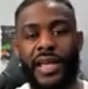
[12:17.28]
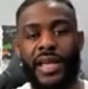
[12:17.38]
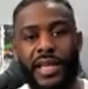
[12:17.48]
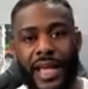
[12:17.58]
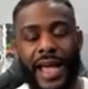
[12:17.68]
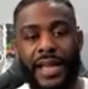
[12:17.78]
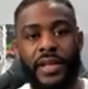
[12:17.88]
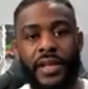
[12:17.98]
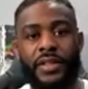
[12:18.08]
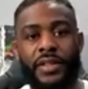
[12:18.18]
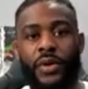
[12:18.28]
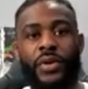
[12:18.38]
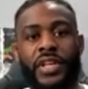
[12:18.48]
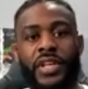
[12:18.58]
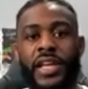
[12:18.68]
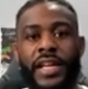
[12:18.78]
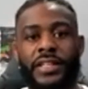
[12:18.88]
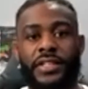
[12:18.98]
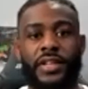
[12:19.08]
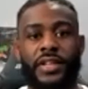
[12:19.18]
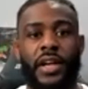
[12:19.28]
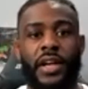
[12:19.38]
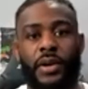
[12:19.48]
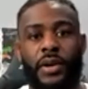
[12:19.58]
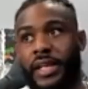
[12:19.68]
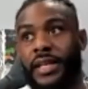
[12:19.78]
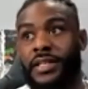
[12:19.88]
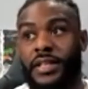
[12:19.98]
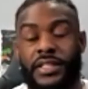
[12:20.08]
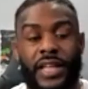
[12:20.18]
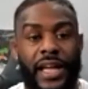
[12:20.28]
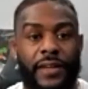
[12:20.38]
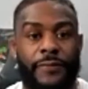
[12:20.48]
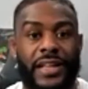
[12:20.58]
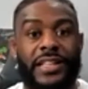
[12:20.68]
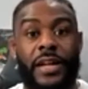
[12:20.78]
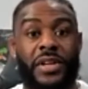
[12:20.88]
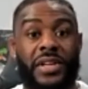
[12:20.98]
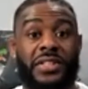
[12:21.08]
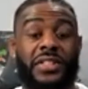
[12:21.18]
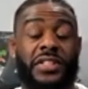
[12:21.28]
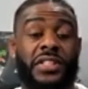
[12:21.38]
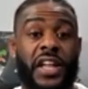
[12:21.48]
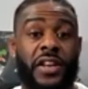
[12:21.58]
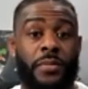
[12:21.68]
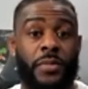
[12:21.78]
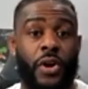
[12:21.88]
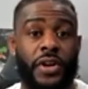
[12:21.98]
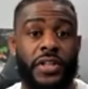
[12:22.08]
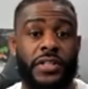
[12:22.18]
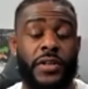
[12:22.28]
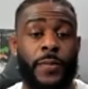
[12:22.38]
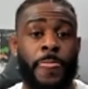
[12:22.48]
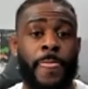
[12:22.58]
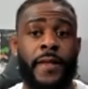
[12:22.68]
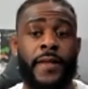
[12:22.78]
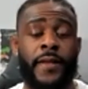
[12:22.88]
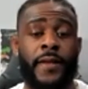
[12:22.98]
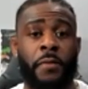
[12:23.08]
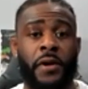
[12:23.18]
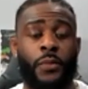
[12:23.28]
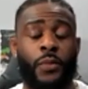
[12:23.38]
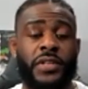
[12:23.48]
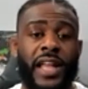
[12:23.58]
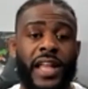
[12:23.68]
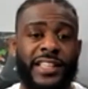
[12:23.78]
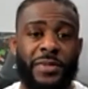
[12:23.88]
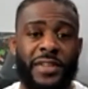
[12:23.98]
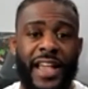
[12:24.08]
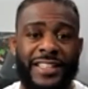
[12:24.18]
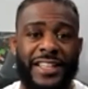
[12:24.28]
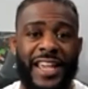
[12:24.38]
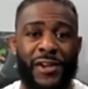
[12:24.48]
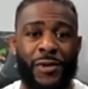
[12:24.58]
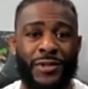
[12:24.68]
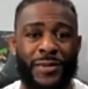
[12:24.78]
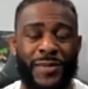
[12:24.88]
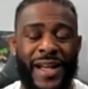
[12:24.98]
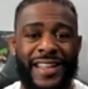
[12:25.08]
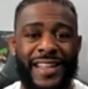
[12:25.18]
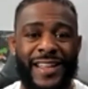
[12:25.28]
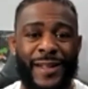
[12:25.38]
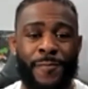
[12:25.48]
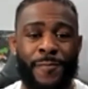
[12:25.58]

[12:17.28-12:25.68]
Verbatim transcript: any of that. The only thing he has is, a, a, I guess, an exciting fight style because he's a stand up artist. But when's the last time he actually KO'd somebody?